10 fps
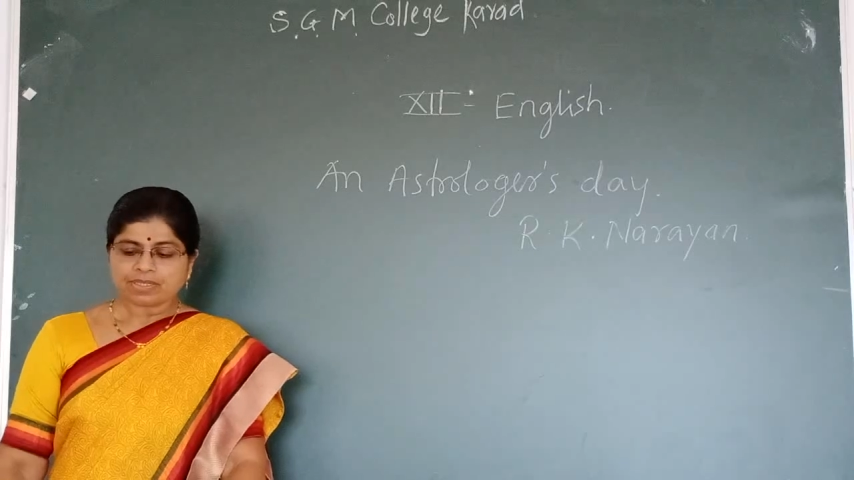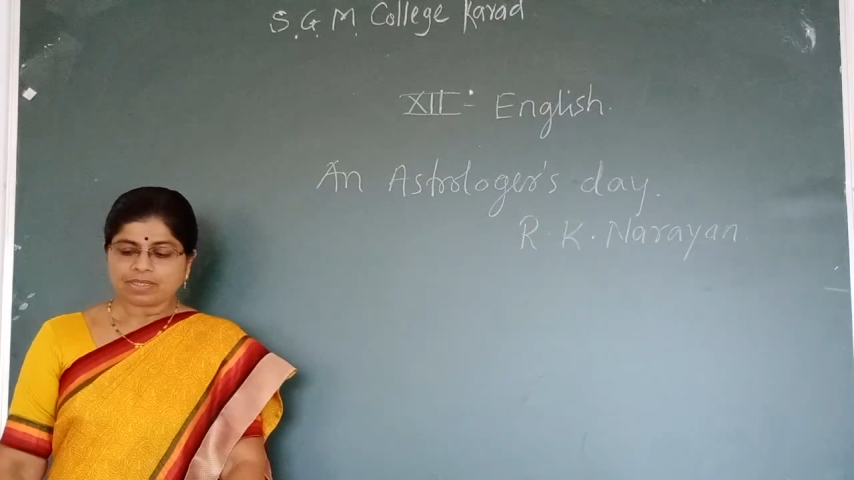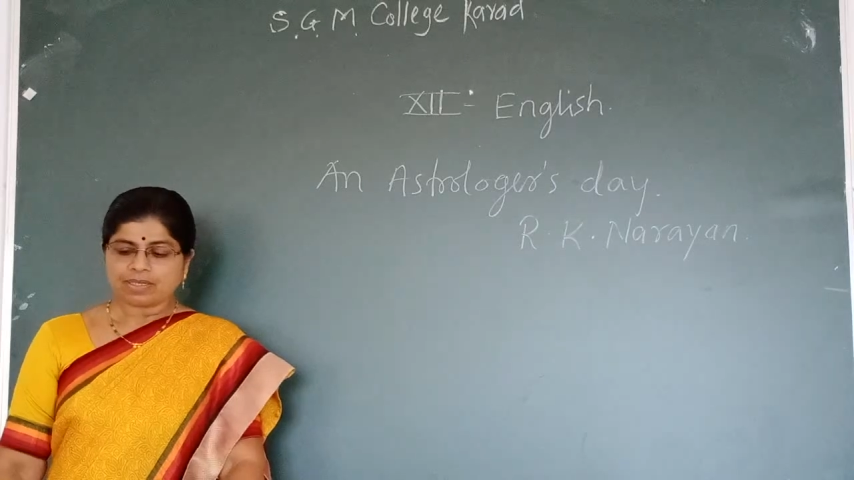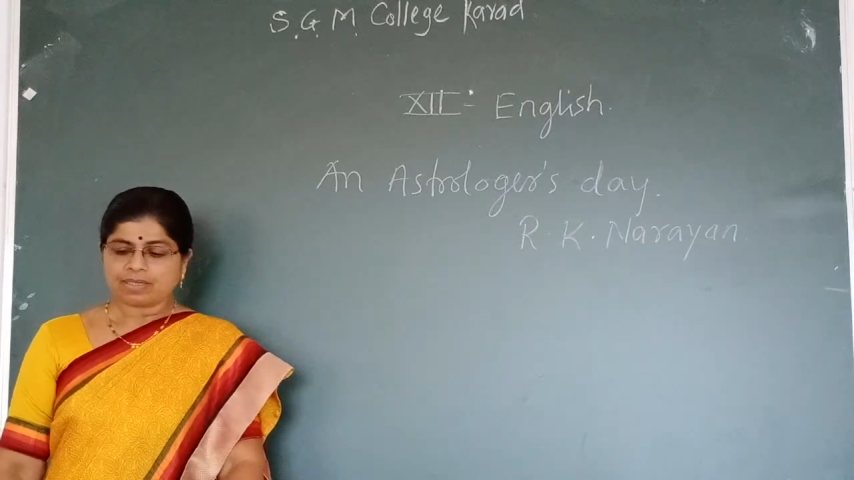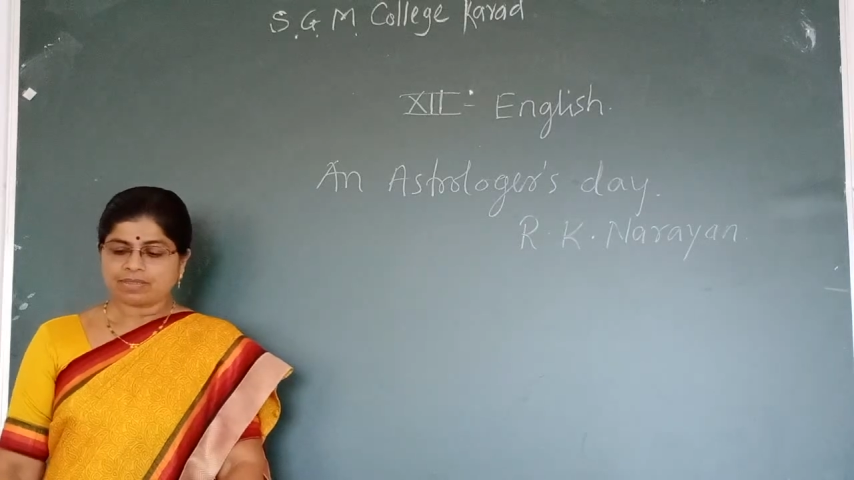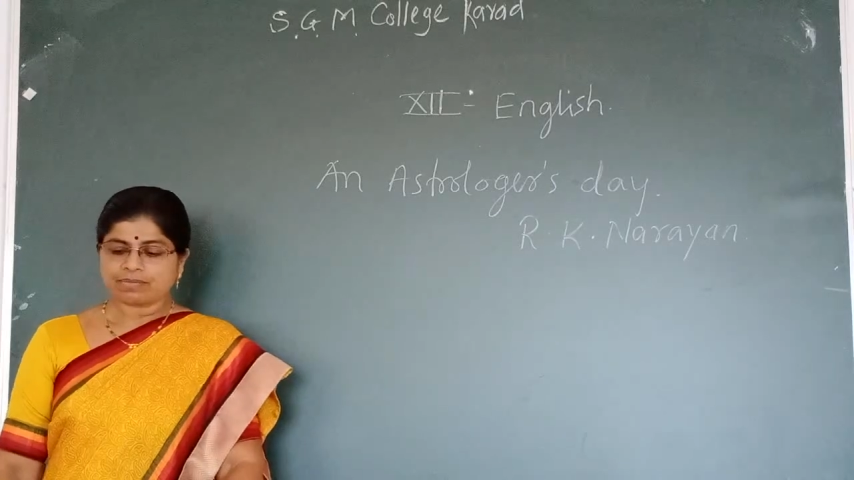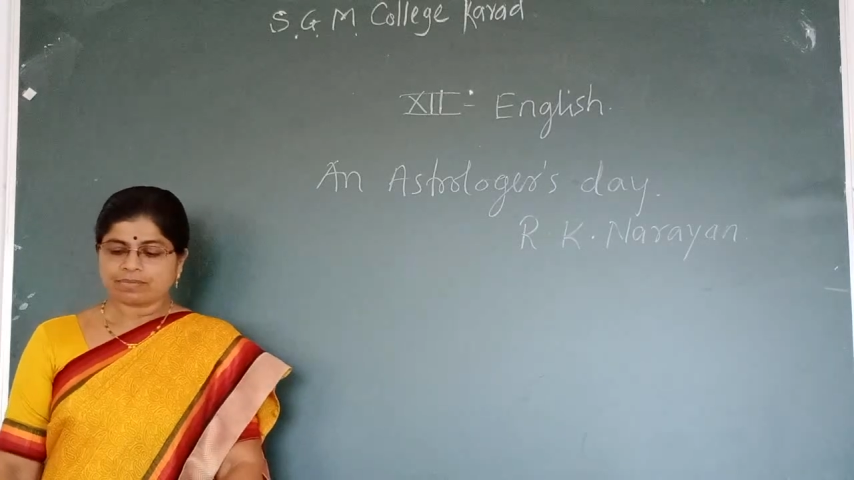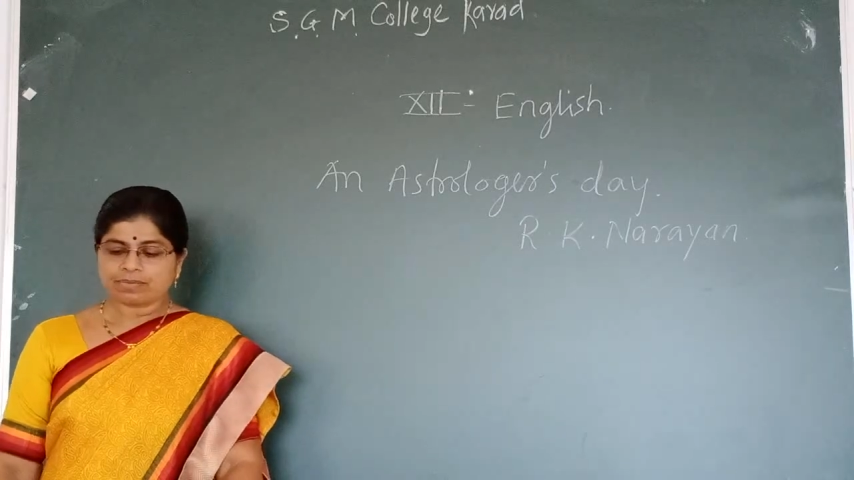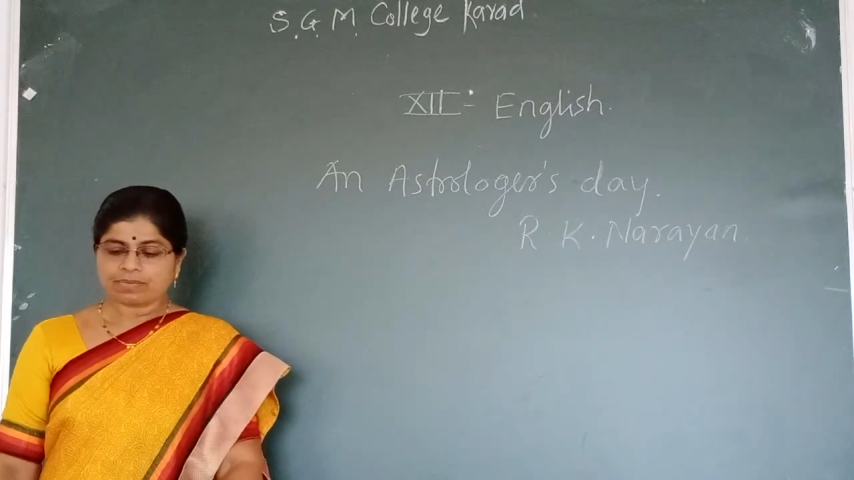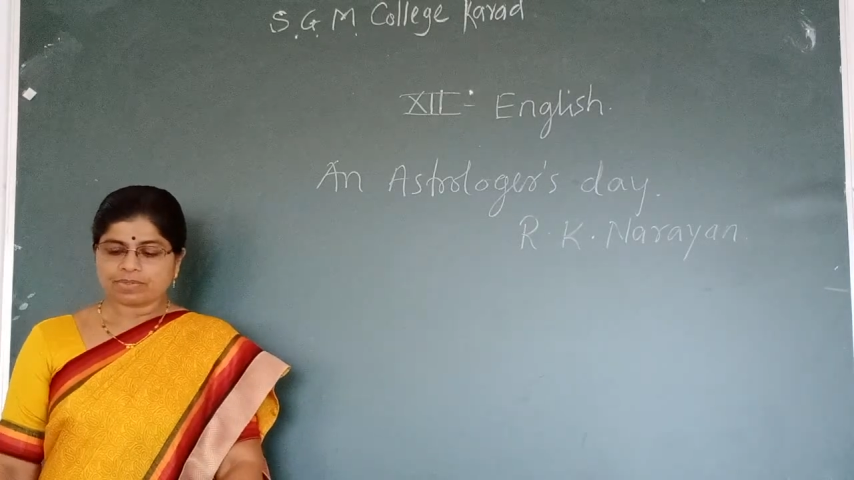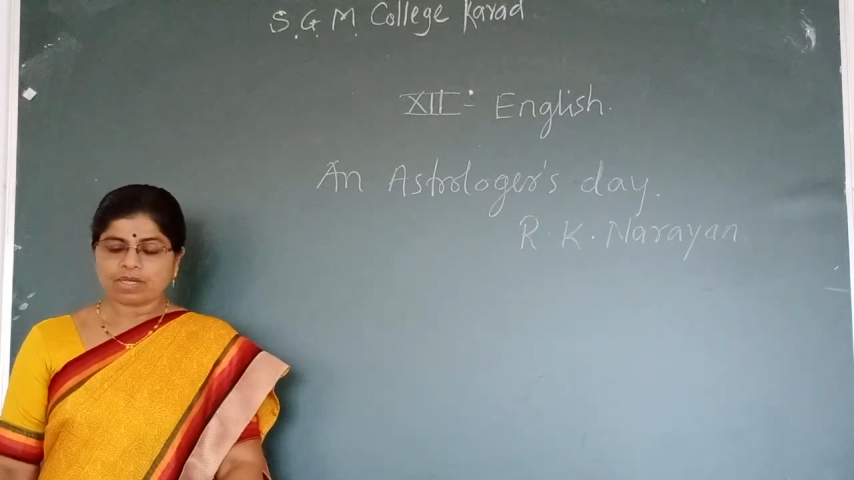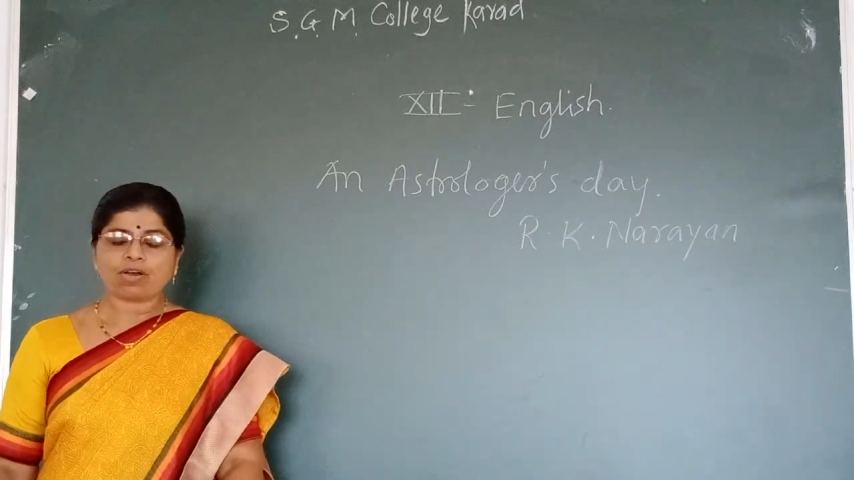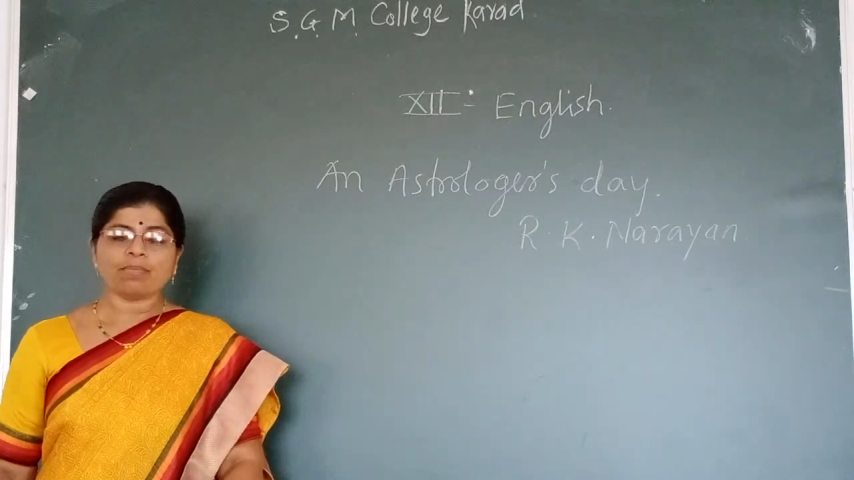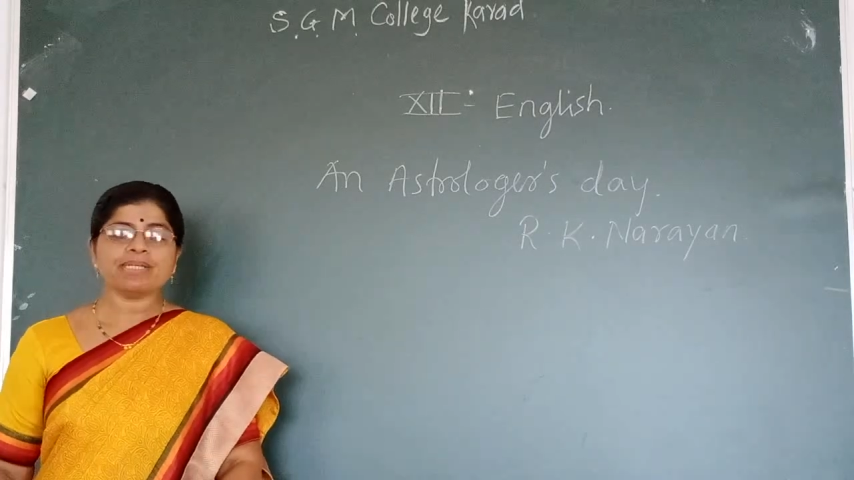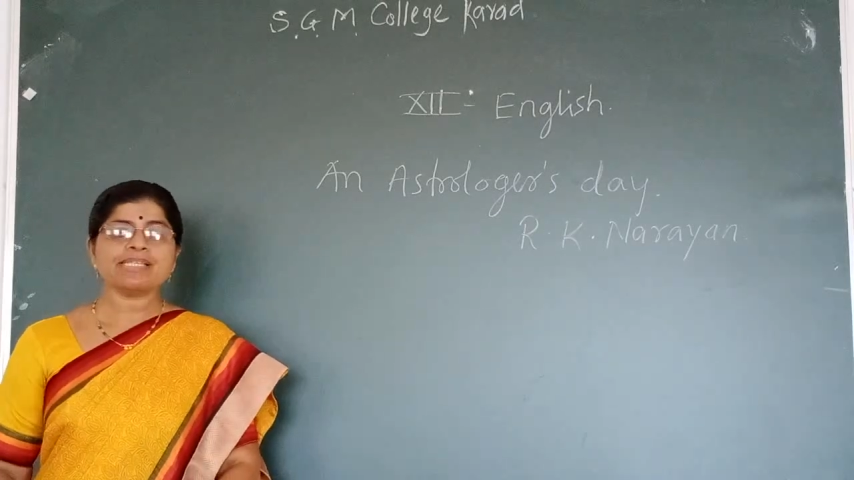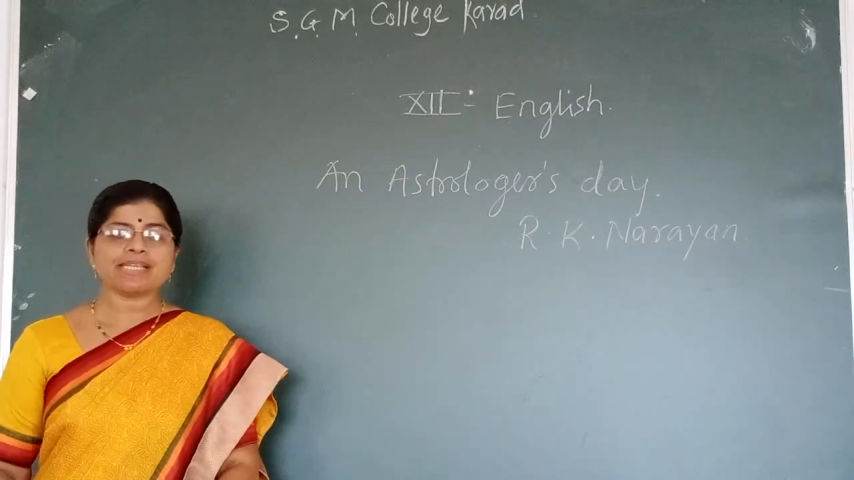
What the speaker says: The common